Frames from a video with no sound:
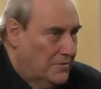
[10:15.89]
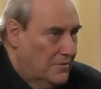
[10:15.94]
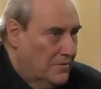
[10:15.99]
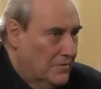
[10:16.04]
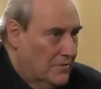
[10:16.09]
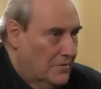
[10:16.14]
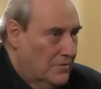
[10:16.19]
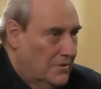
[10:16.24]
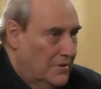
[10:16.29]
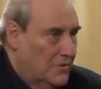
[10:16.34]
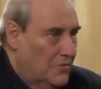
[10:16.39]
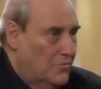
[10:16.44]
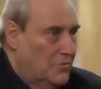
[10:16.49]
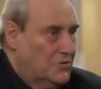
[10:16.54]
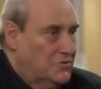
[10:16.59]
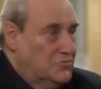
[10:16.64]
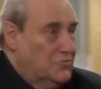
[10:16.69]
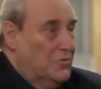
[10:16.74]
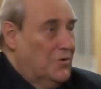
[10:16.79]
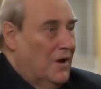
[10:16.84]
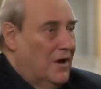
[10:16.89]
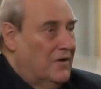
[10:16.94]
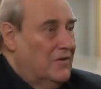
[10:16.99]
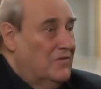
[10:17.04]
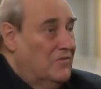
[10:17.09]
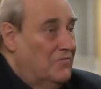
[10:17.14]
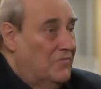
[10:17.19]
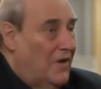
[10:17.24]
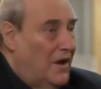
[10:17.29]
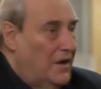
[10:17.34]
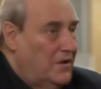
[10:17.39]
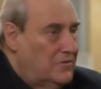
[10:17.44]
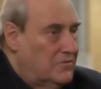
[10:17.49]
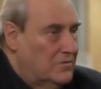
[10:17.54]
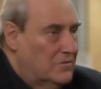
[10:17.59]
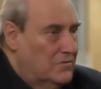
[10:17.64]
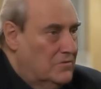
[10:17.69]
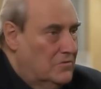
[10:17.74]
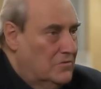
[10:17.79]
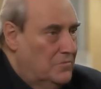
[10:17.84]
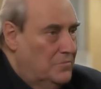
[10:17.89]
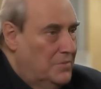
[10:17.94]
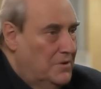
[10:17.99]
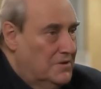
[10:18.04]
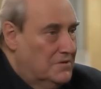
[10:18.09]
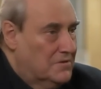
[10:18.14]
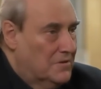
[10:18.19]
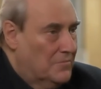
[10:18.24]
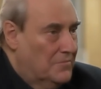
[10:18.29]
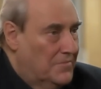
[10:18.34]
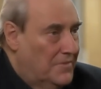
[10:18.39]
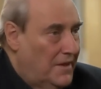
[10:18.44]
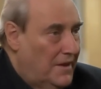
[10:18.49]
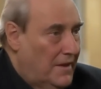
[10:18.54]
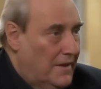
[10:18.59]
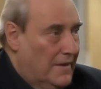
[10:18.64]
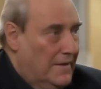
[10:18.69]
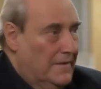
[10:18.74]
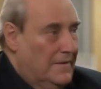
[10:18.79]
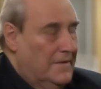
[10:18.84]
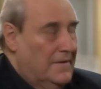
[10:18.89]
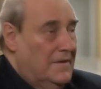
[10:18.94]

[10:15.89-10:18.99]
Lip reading: you know, in which we are invited to be someday.